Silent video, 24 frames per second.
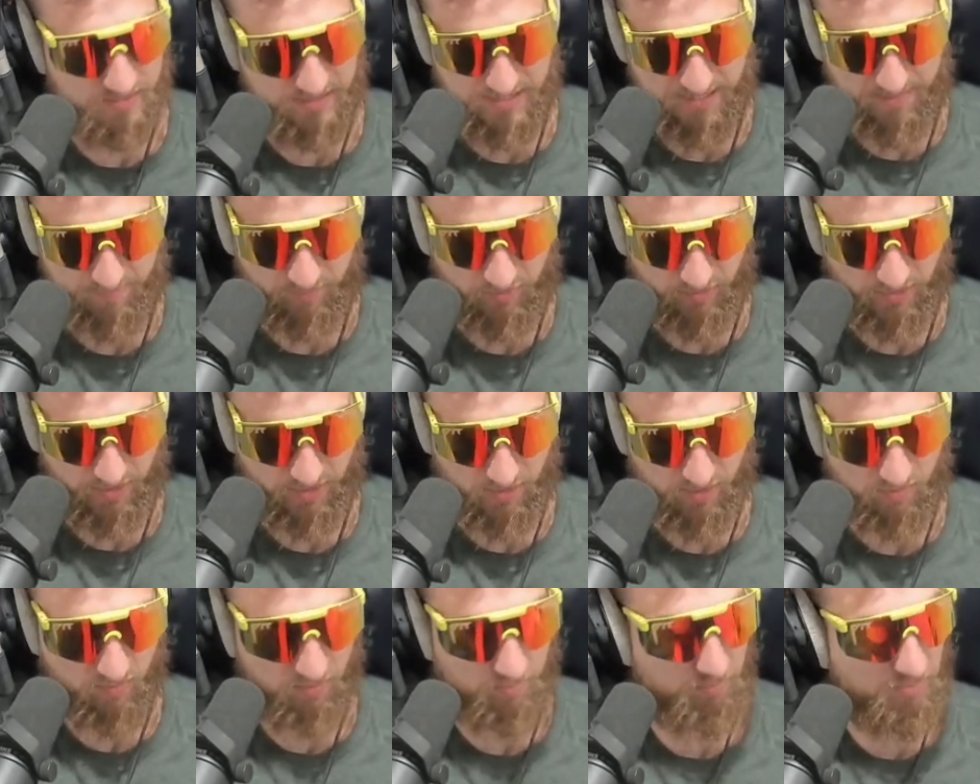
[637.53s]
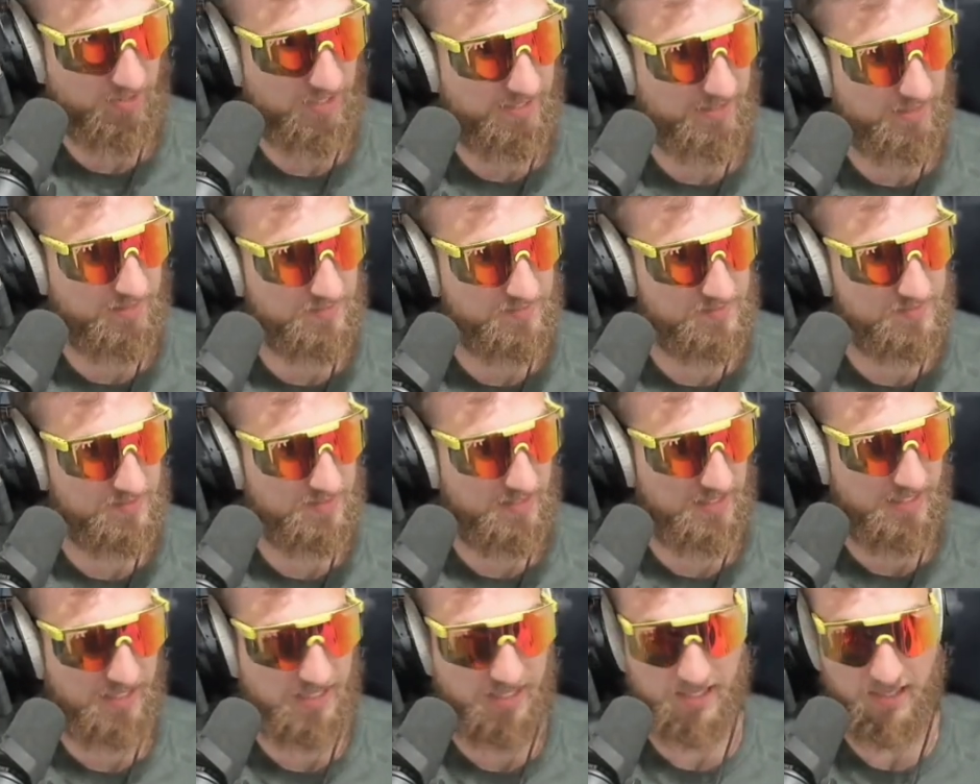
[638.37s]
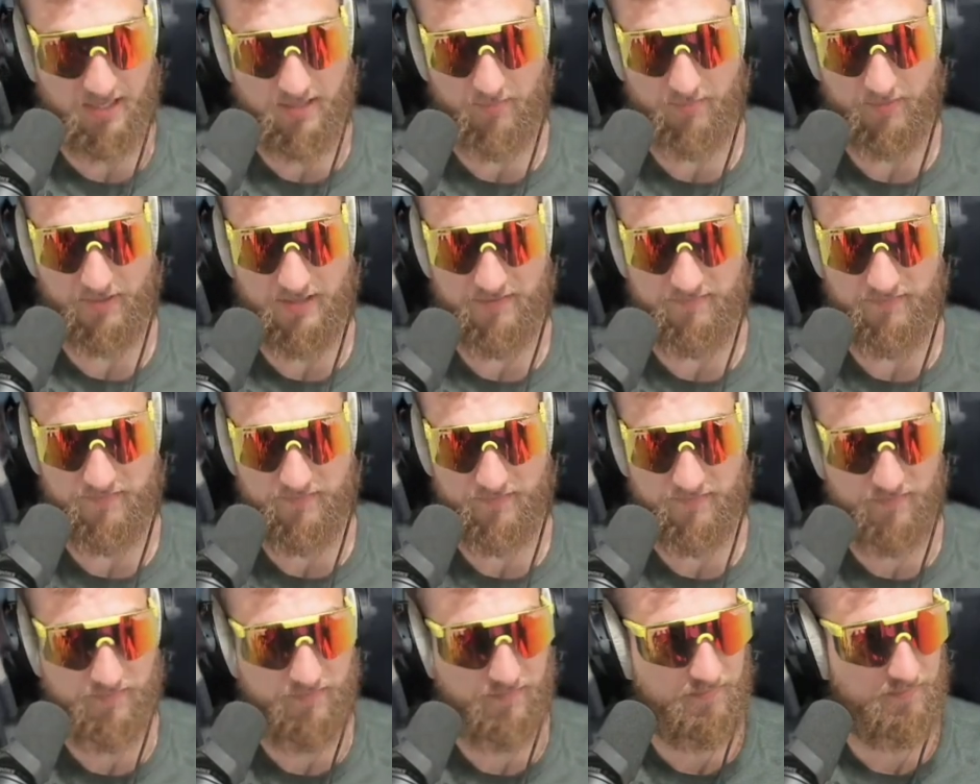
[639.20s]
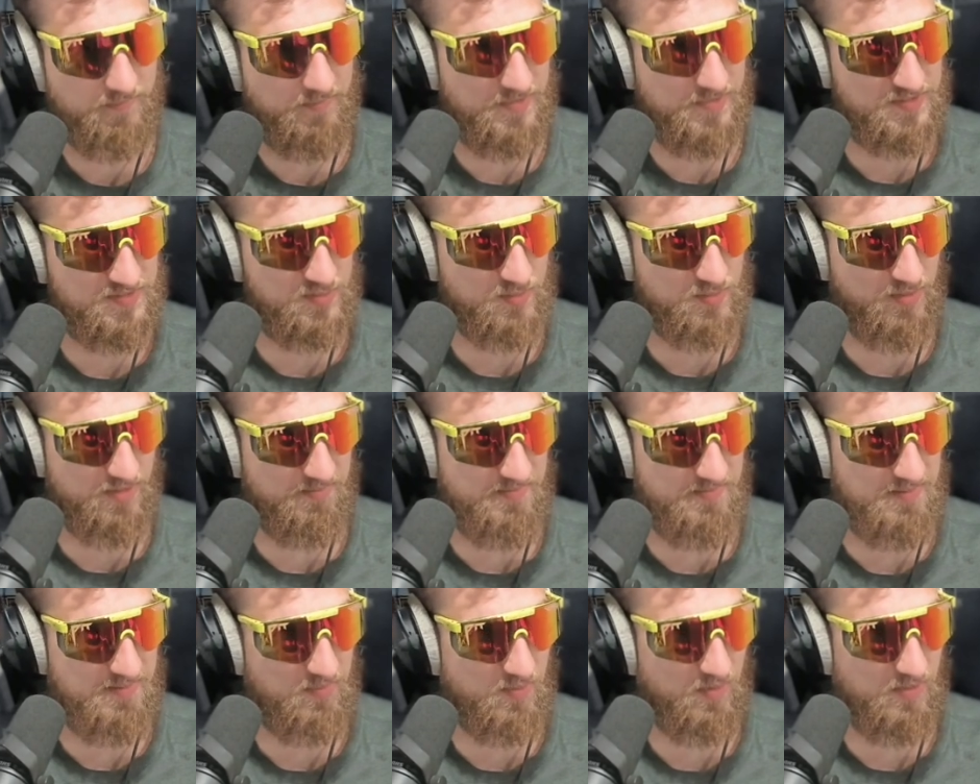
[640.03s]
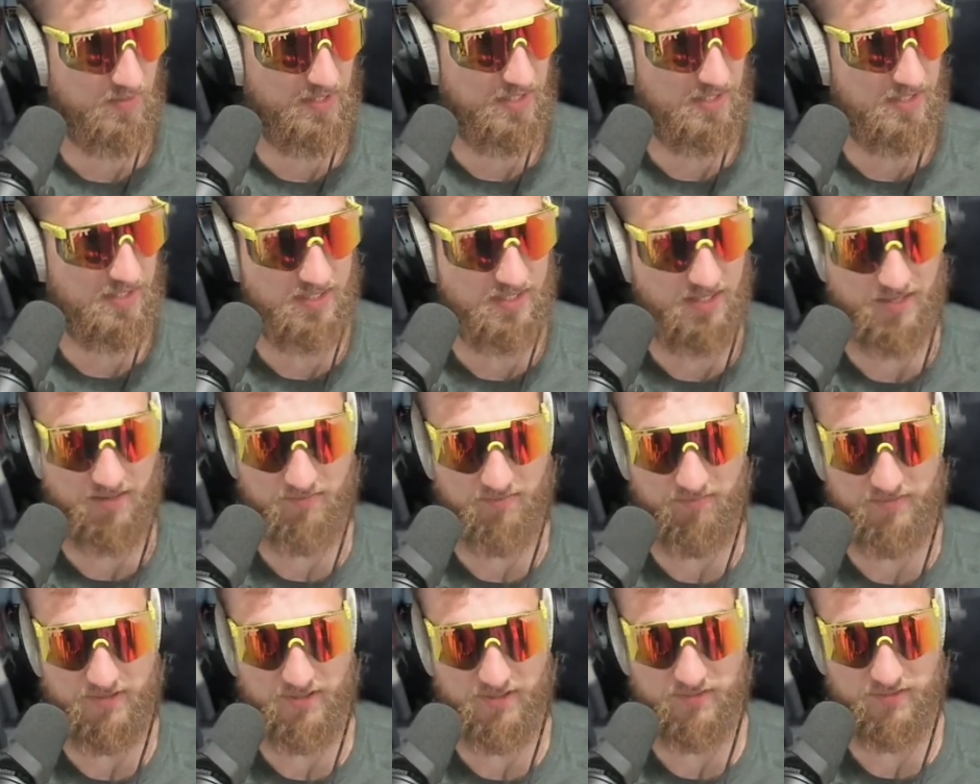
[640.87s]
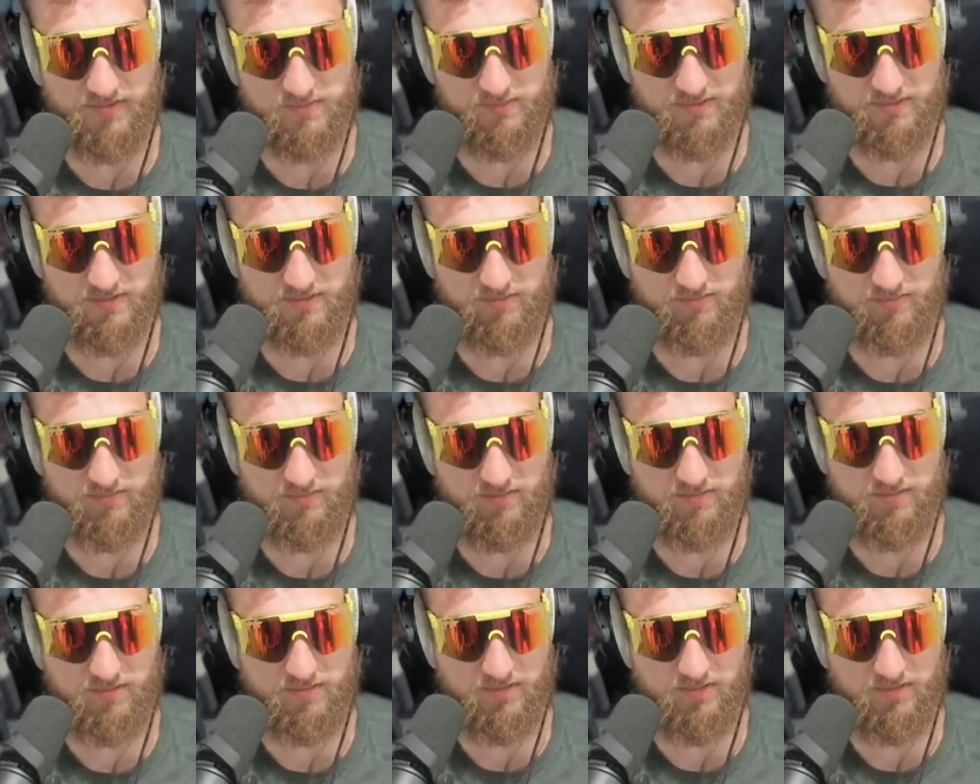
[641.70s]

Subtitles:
upper and lower brackets. I'm gonna store the midpoint in another real as well.